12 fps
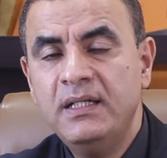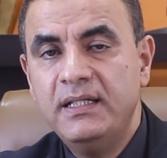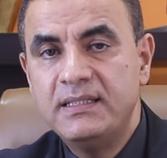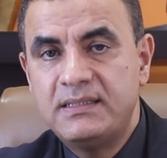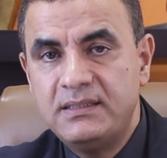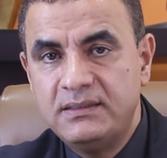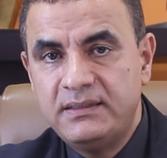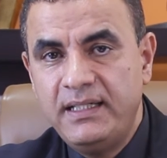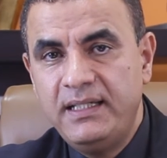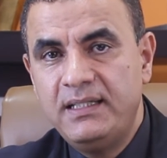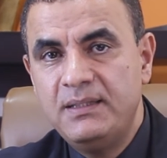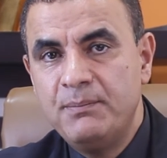is to
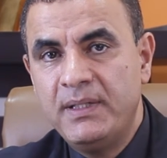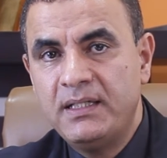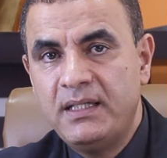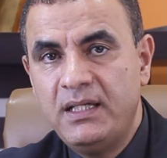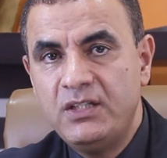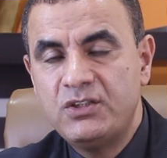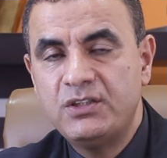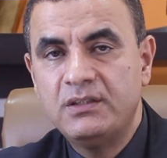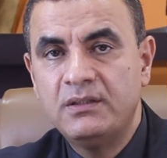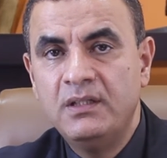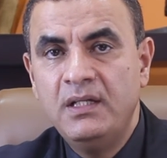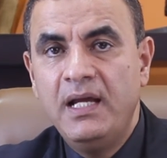take the
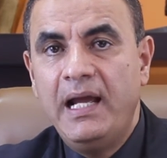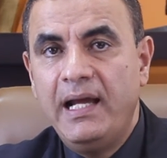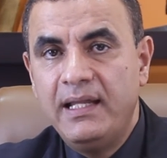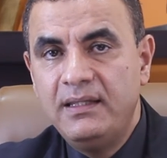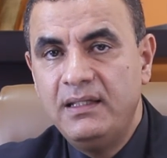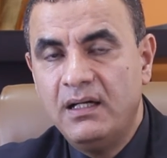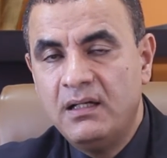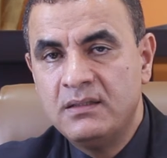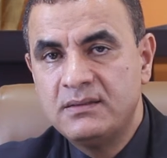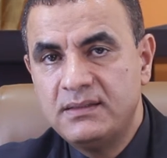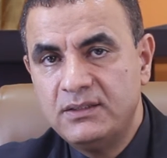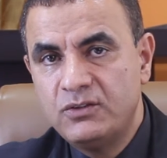medication at the
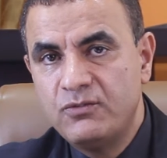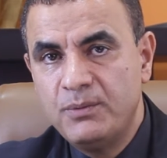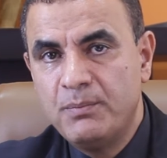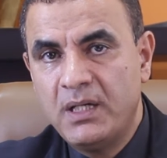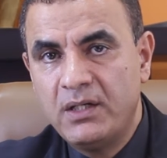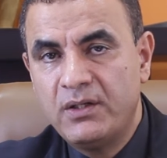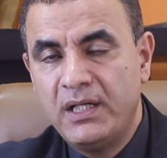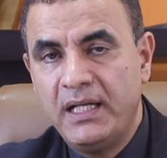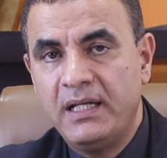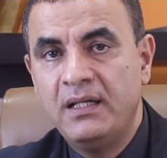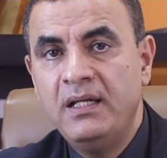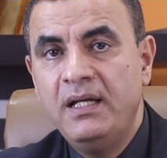onset of the
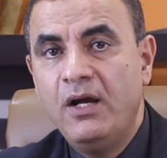migraine,